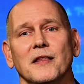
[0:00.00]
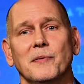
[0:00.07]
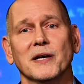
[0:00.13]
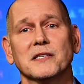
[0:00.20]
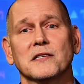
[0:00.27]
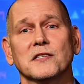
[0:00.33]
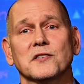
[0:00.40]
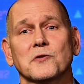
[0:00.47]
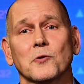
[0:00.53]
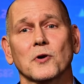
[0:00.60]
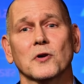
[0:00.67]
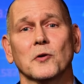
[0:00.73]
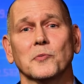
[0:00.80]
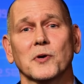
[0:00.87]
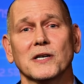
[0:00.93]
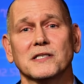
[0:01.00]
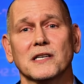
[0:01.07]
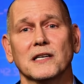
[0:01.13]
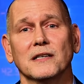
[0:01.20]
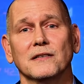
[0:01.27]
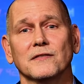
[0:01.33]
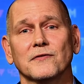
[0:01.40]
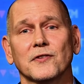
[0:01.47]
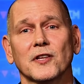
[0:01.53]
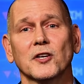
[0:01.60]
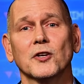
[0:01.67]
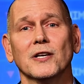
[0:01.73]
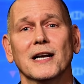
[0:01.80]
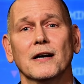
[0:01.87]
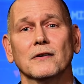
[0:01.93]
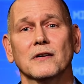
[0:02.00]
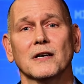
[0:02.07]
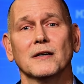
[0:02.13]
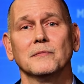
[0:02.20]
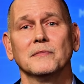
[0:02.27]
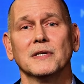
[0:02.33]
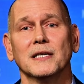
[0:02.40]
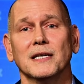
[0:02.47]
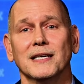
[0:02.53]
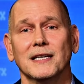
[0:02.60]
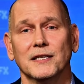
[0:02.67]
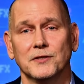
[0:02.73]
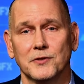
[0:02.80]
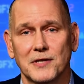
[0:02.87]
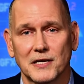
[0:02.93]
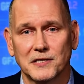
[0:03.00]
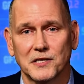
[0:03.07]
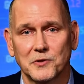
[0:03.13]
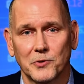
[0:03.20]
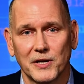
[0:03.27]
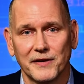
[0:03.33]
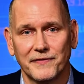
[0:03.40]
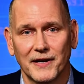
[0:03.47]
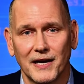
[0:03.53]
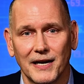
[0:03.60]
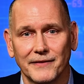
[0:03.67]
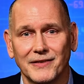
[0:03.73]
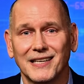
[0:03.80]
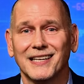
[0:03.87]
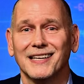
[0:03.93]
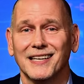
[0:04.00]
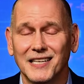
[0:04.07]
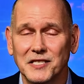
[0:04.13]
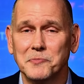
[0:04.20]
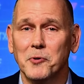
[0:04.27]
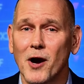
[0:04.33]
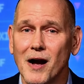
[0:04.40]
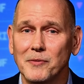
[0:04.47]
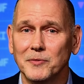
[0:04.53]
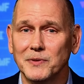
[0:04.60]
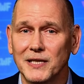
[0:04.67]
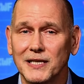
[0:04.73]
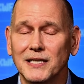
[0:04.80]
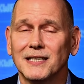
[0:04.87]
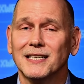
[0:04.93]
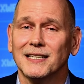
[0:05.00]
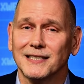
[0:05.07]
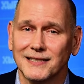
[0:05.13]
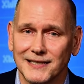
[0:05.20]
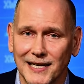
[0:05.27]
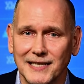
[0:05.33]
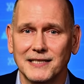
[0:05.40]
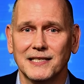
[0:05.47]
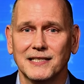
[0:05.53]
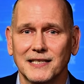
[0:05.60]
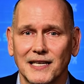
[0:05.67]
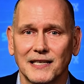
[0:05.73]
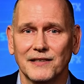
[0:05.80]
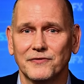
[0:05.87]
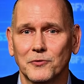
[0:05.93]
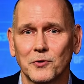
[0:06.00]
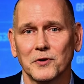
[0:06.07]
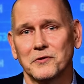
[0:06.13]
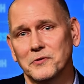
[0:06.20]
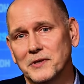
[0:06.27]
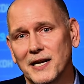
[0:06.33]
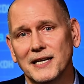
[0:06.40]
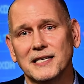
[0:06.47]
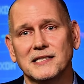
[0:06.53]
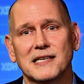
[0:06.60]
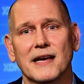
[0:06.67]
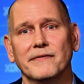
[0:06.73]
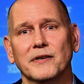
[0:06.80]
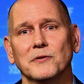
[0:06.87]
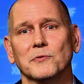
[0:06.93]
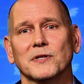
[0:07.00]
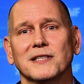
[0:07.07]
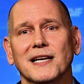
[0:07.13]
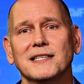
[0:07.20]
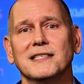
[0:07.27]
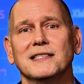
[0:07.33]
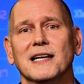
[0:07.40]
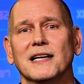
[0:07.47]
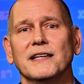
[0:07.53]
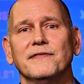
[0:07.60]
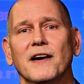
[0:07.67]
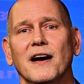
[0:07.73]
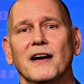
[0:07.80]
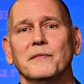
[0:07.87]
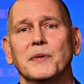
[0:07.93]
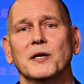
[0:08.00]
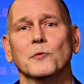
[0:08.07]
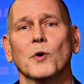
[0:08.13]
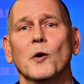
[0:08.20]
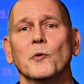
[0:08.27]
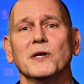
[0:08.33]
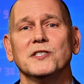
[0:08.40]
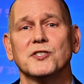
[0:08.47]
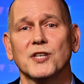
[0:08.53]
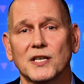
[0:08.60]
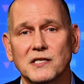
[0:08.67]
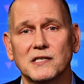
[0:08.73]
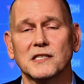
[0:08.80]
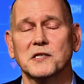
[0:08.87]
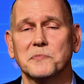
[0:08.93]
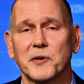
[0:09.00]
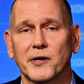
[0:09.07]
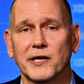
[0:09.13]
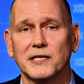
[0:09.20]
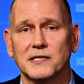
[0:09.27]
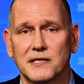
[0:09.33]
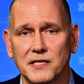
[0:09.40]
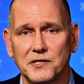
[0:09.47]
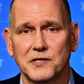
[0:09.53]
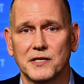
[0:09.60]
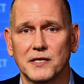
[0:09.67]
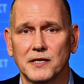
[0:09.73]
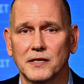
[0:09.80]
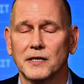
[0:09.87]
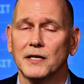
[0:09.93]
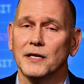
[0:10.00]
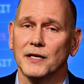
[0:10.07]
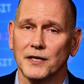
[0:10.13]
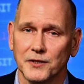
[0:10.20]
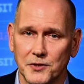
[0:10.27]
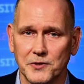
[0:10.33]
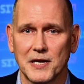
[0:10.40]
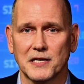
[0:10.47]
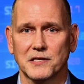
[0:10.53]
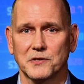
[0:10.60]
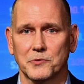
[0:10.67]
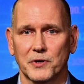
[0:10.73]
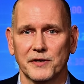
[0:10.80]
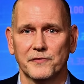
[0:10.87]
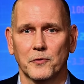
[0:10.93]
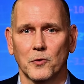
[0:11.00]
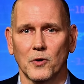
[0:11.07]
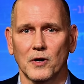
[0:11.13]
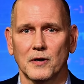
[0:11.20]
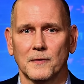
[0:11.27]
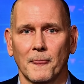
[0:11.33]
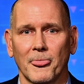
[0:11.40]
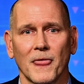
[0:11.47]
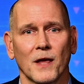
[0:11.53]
The best historical precedent for the good outcome in 2025 is probably 1994 through 97, with 1995 being what we just experienced this year in 2024.